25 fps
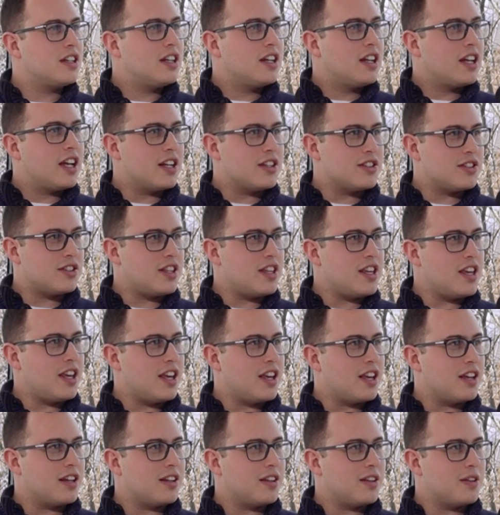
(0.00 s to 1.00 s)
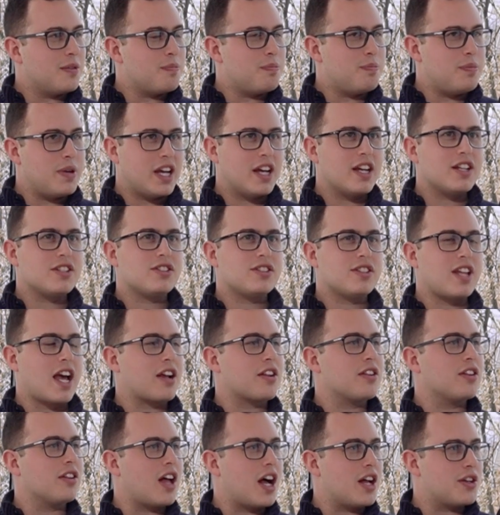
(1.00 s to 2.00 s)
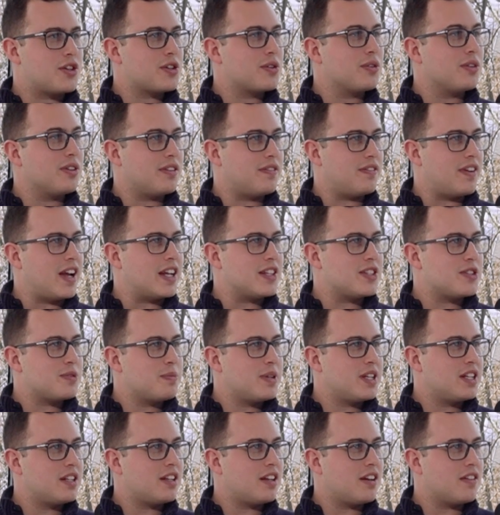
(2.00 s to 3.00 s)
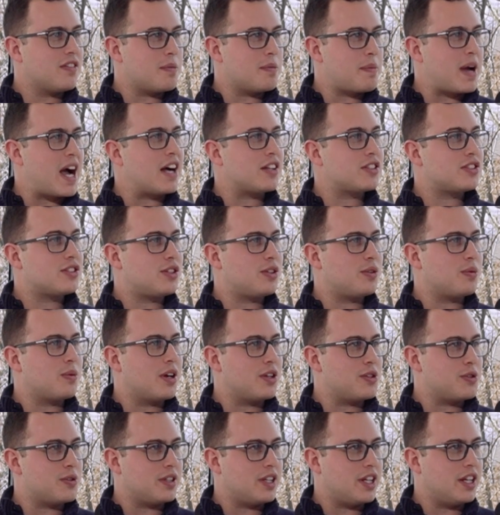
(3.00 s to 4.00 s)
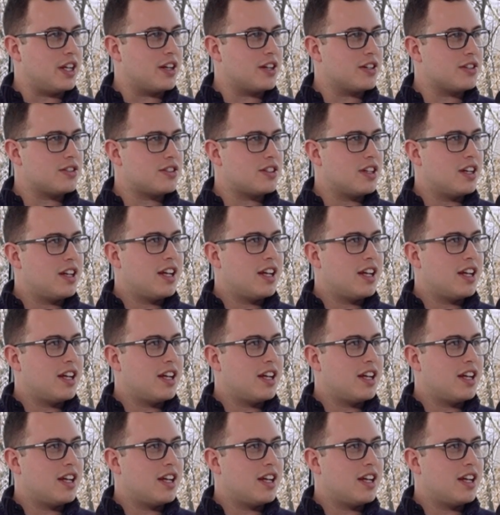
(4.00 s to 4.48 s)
is the biggest technological advancement of the past 200 years